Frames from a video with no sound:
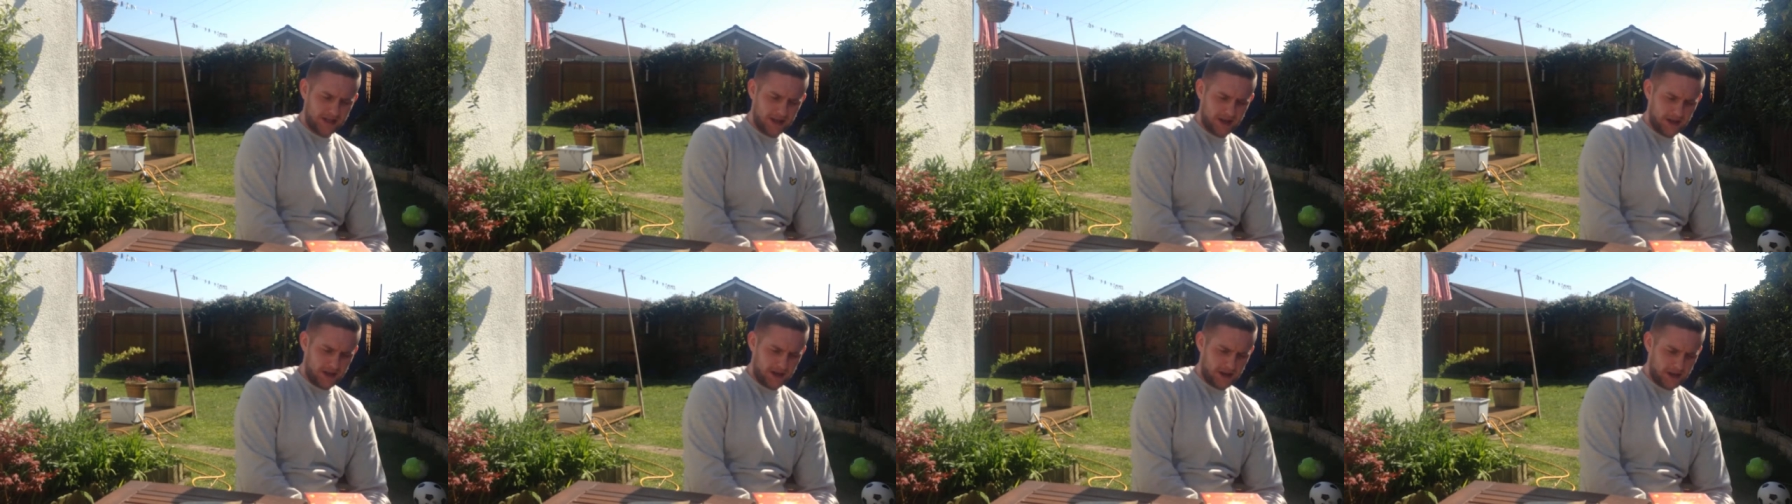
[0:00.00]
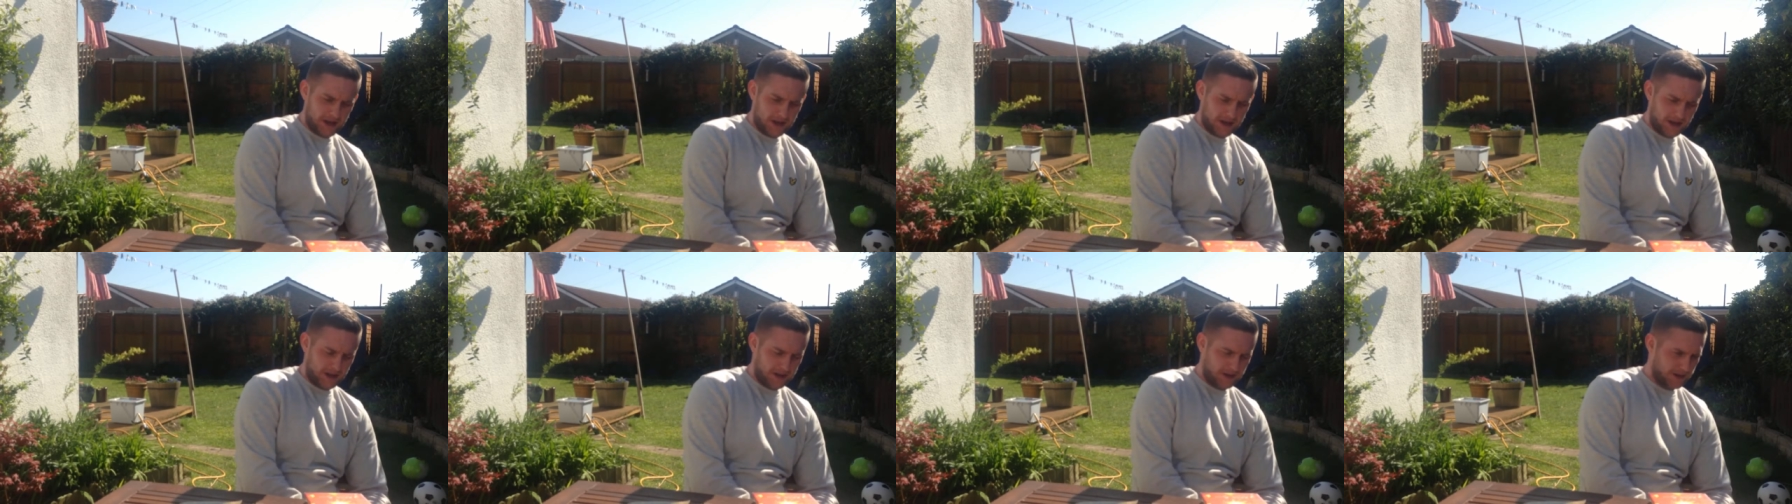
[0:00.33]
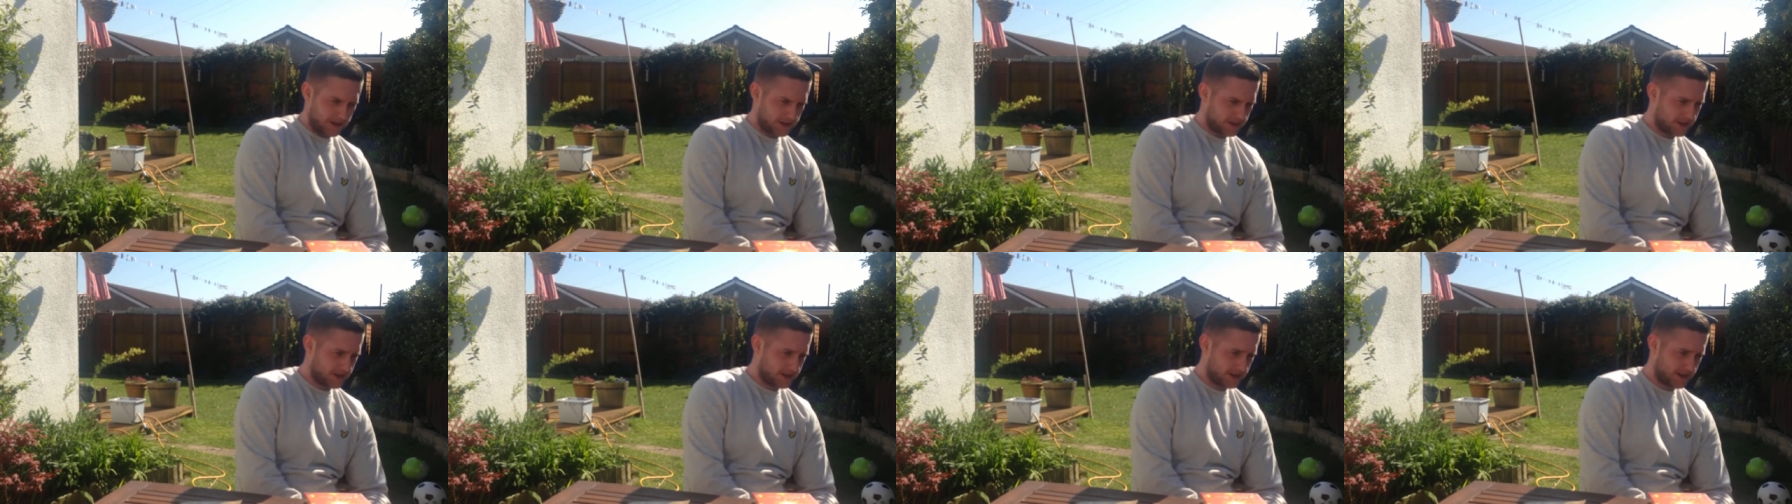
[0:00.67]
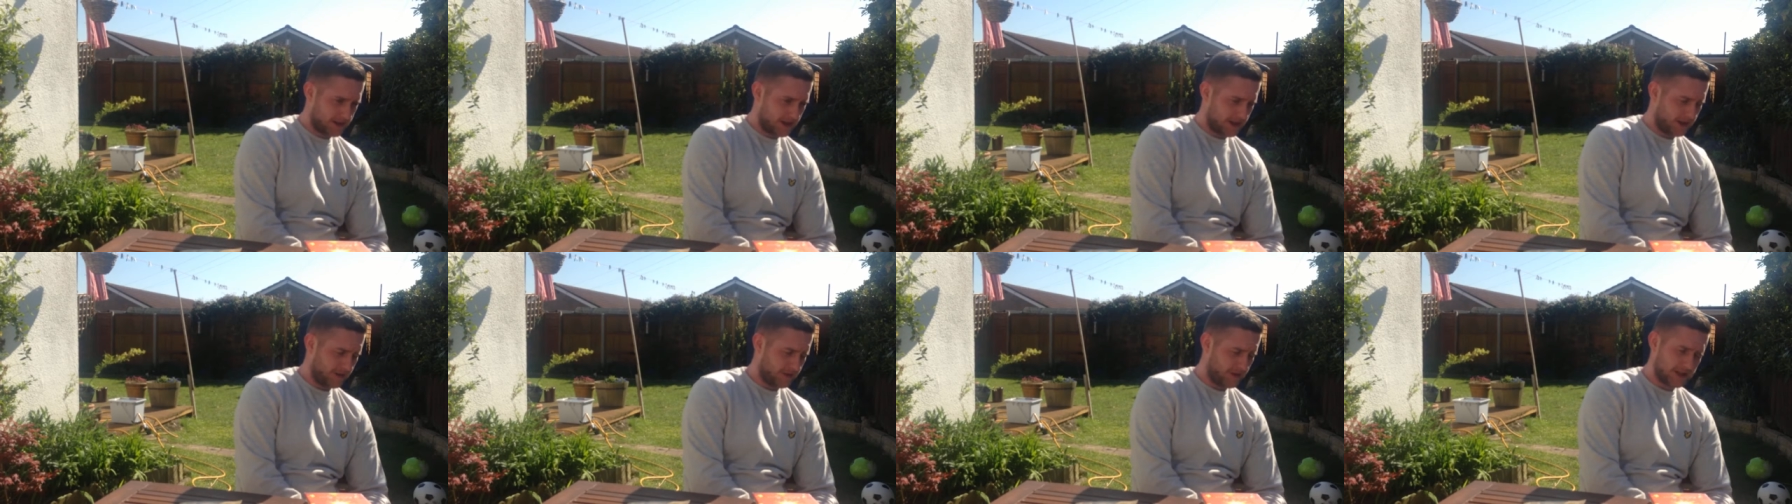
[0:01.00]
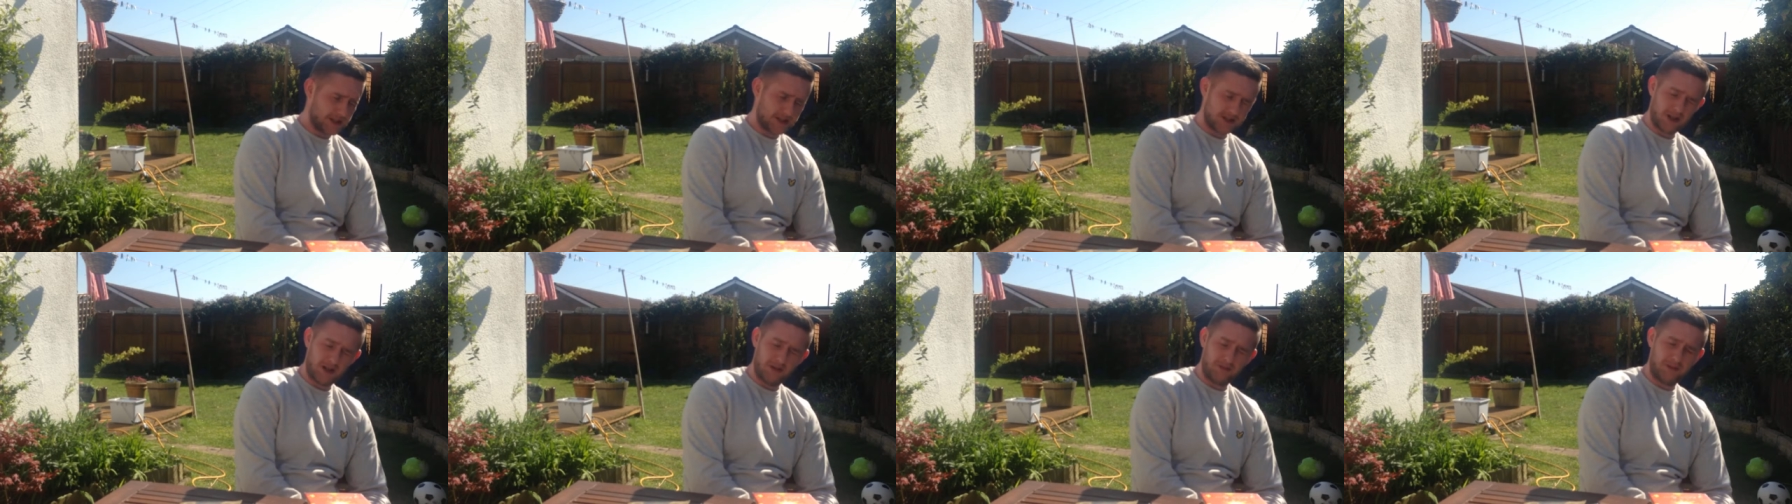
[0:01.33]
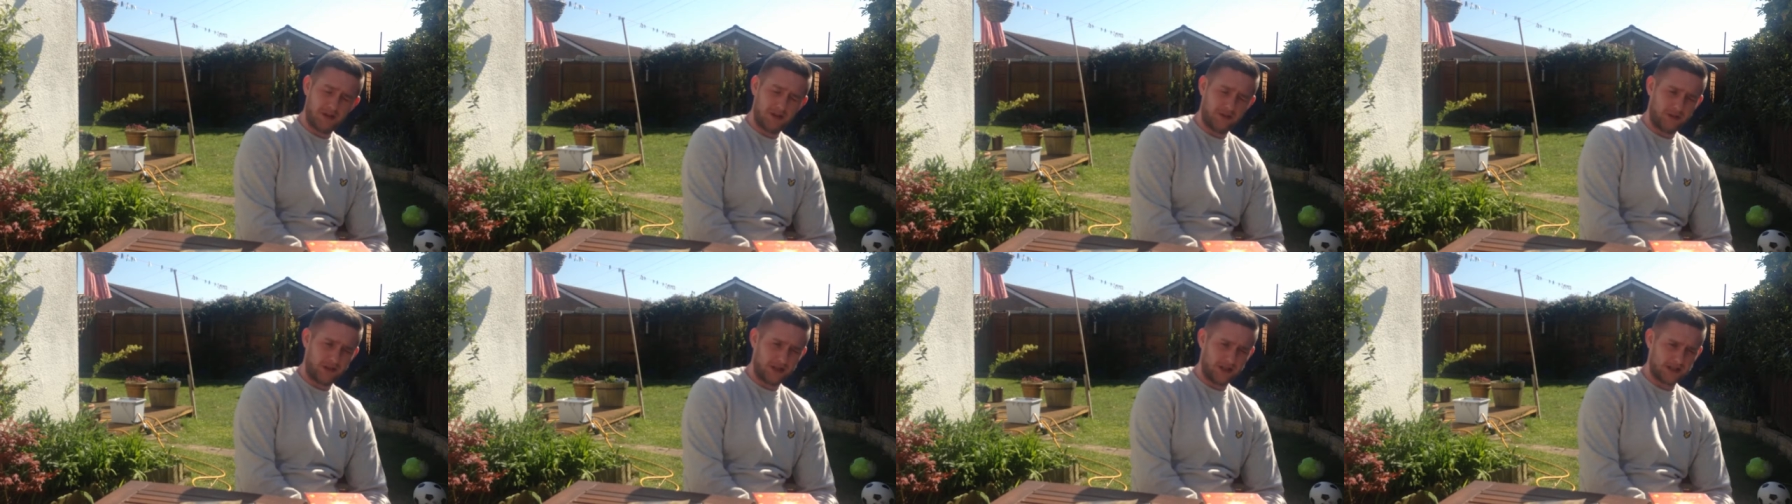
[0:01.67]
I've had so
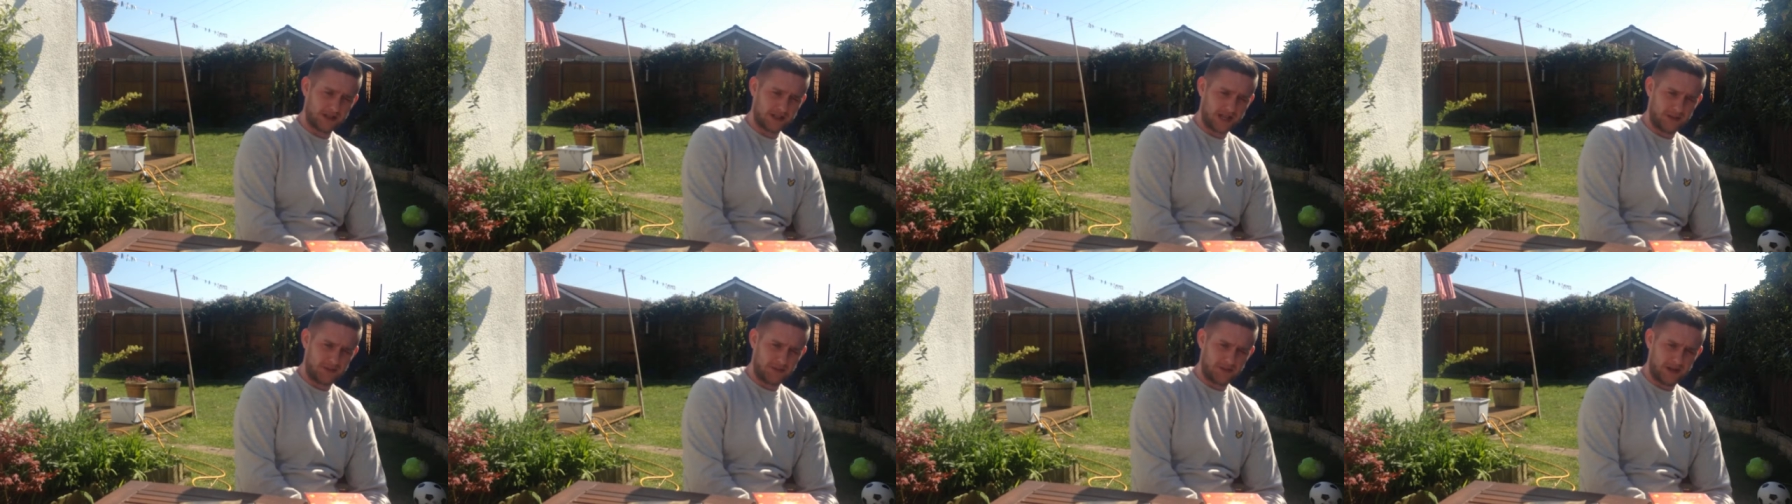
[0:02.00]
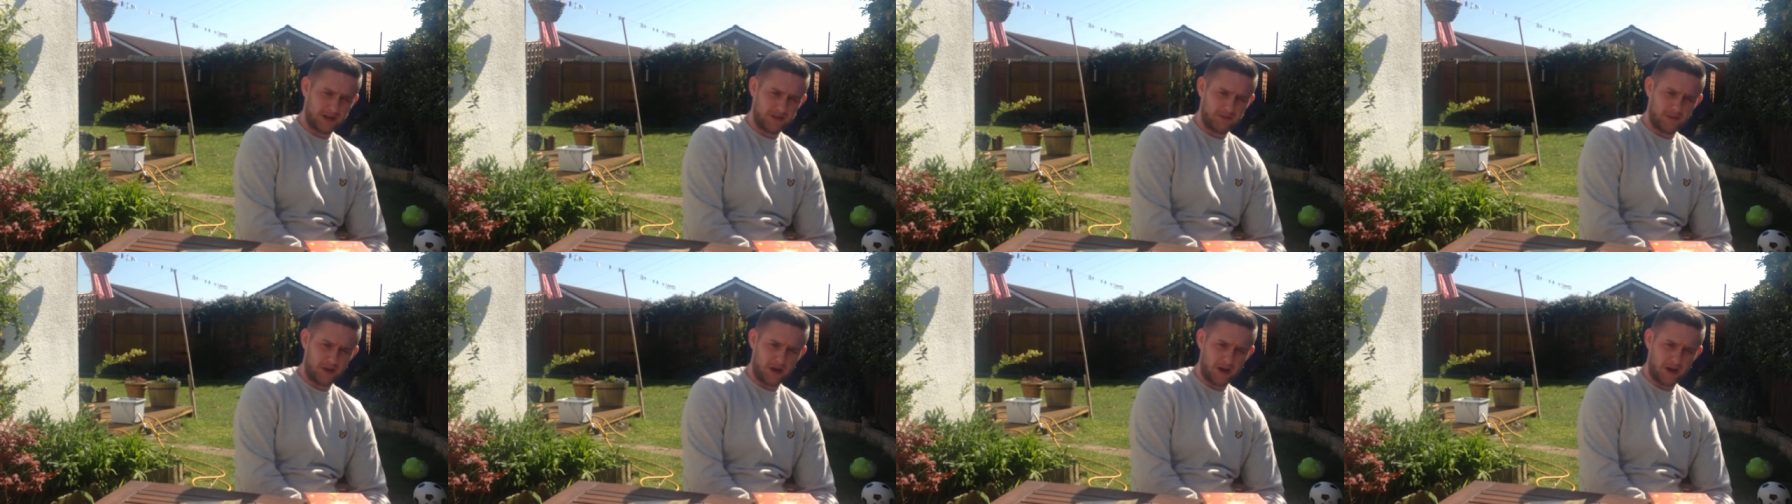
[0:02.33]
many things happening.